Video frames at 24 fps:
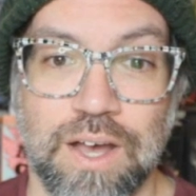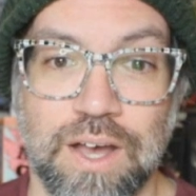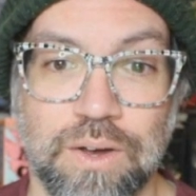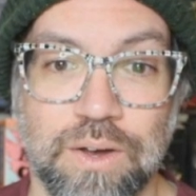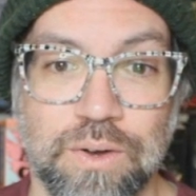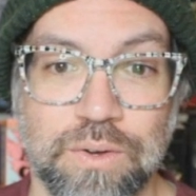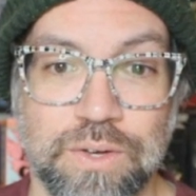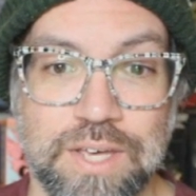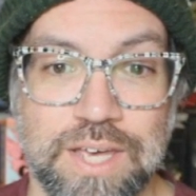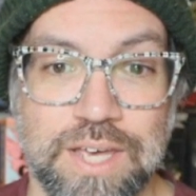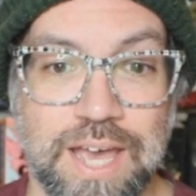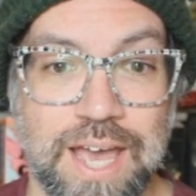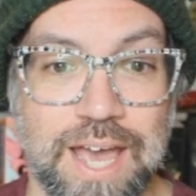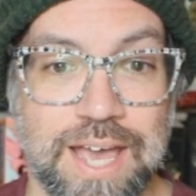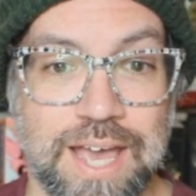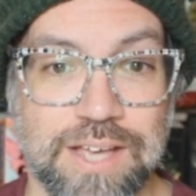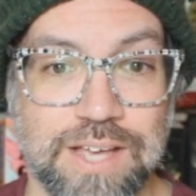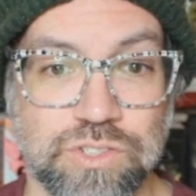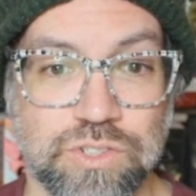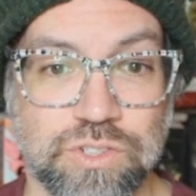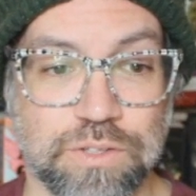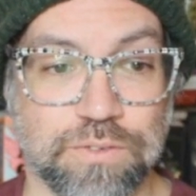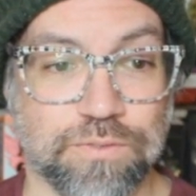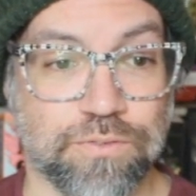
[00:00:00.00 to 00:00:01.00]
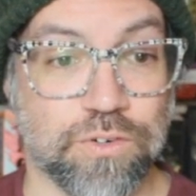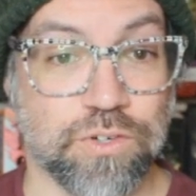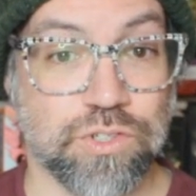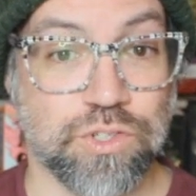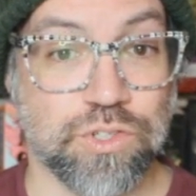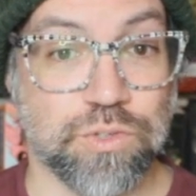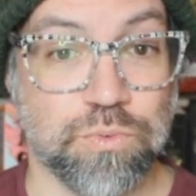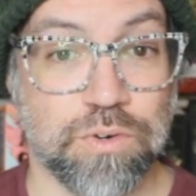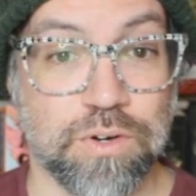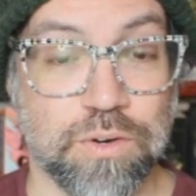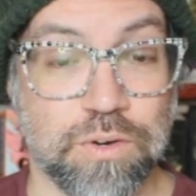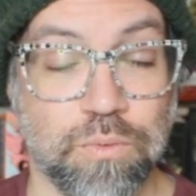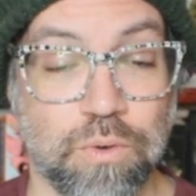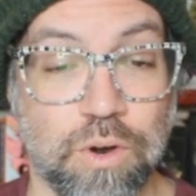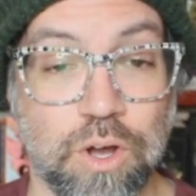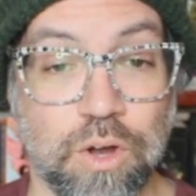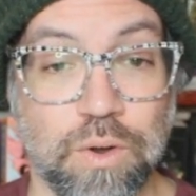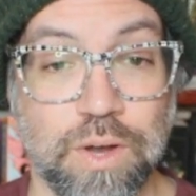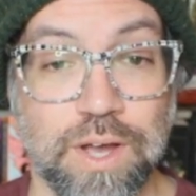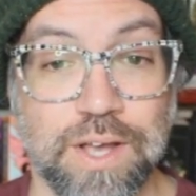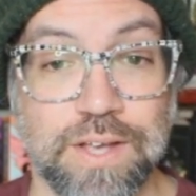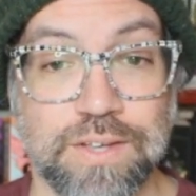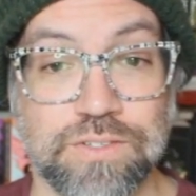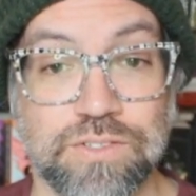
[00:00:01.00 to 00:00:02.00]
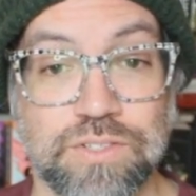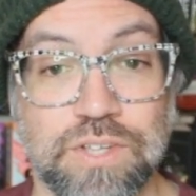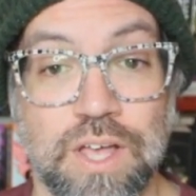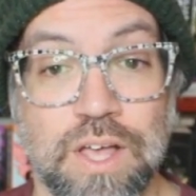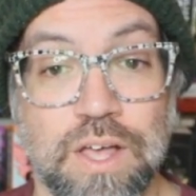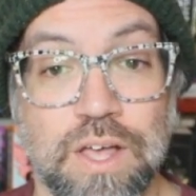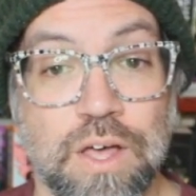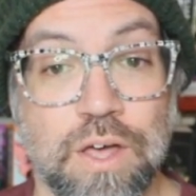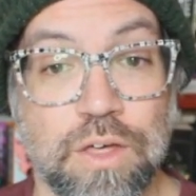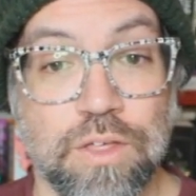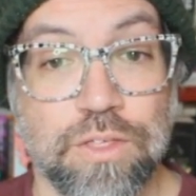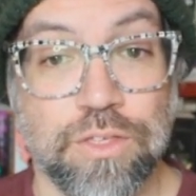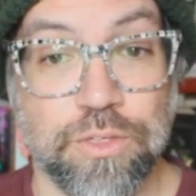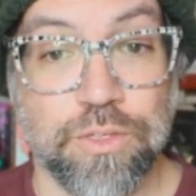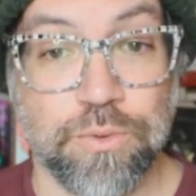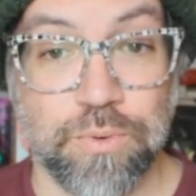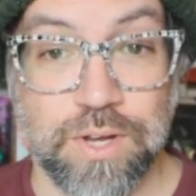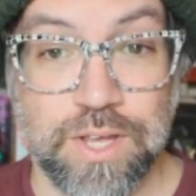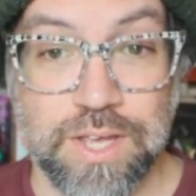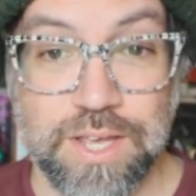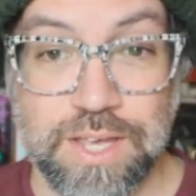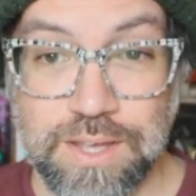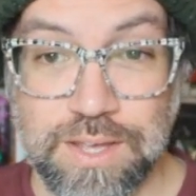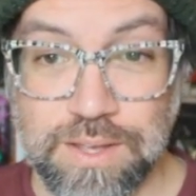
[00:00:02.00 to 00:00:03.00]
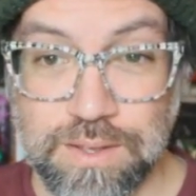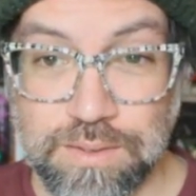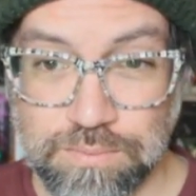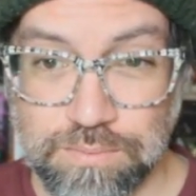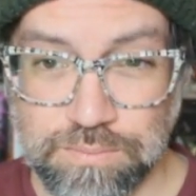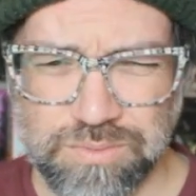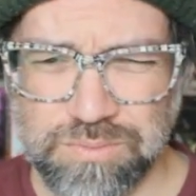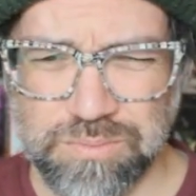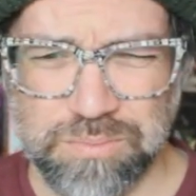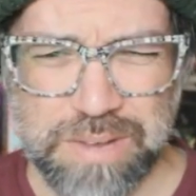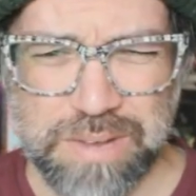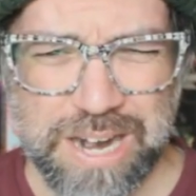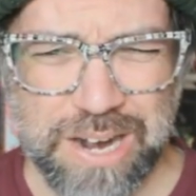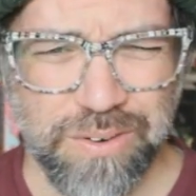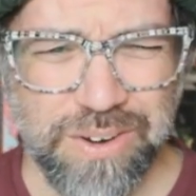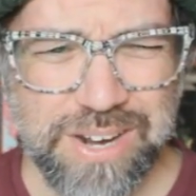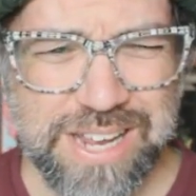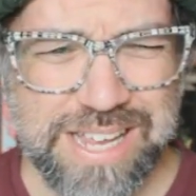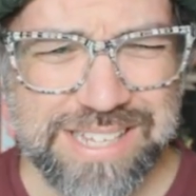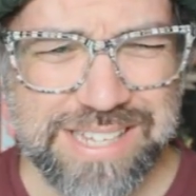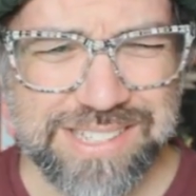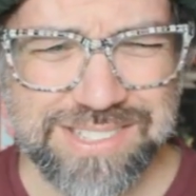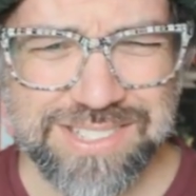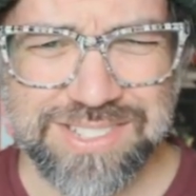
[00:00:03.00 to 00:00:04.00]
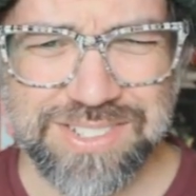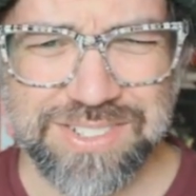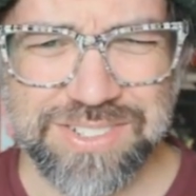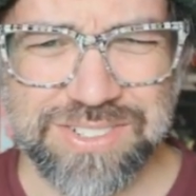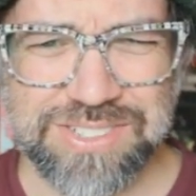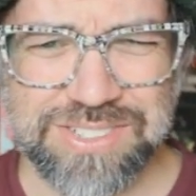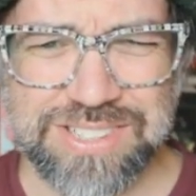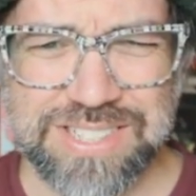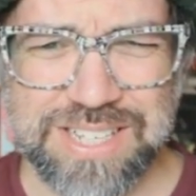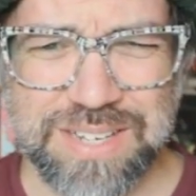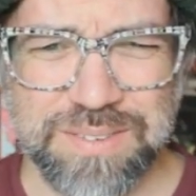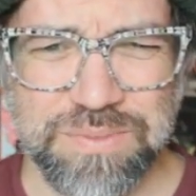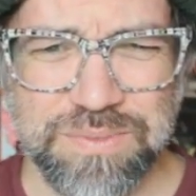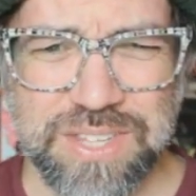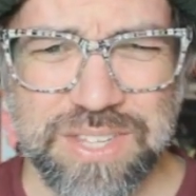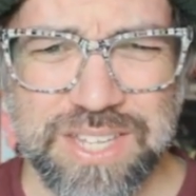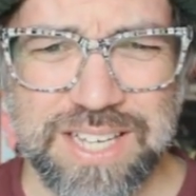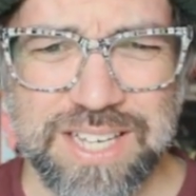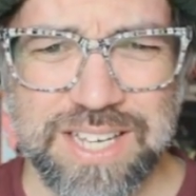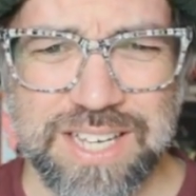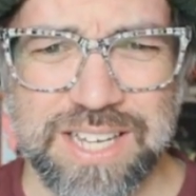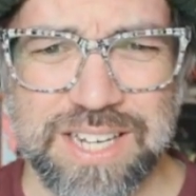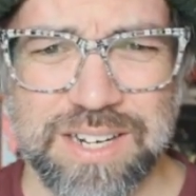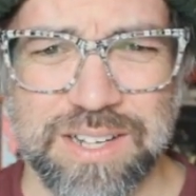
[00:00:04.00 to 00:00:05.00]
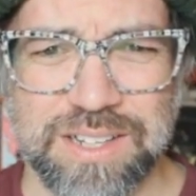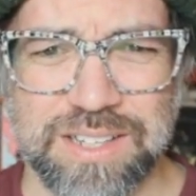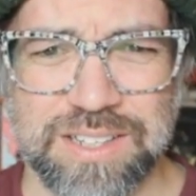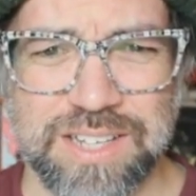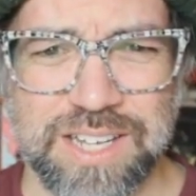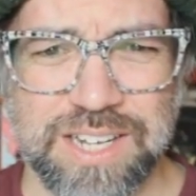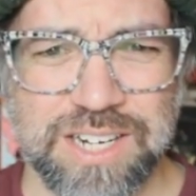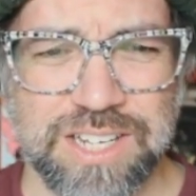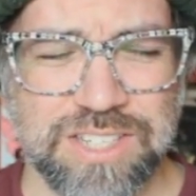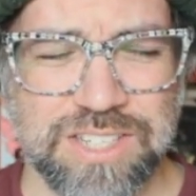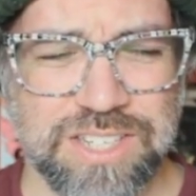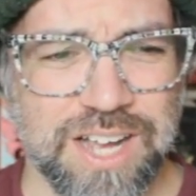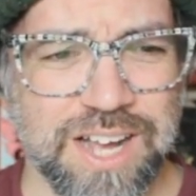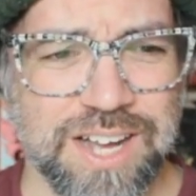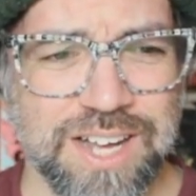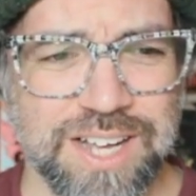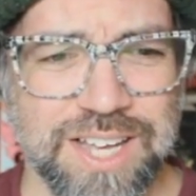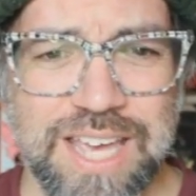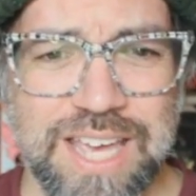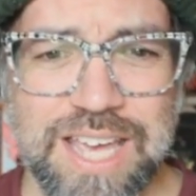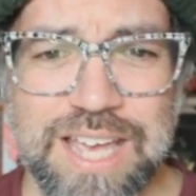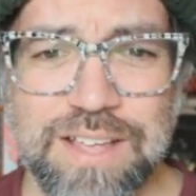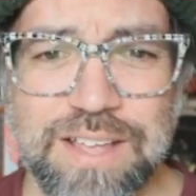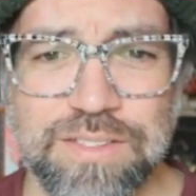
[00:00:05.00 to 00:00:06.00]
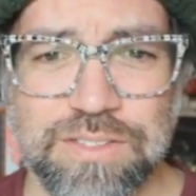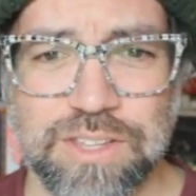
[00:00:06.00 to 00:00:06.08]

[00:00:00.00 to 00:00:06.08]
Okay, so the first row has 3 Marys or something and a donkey.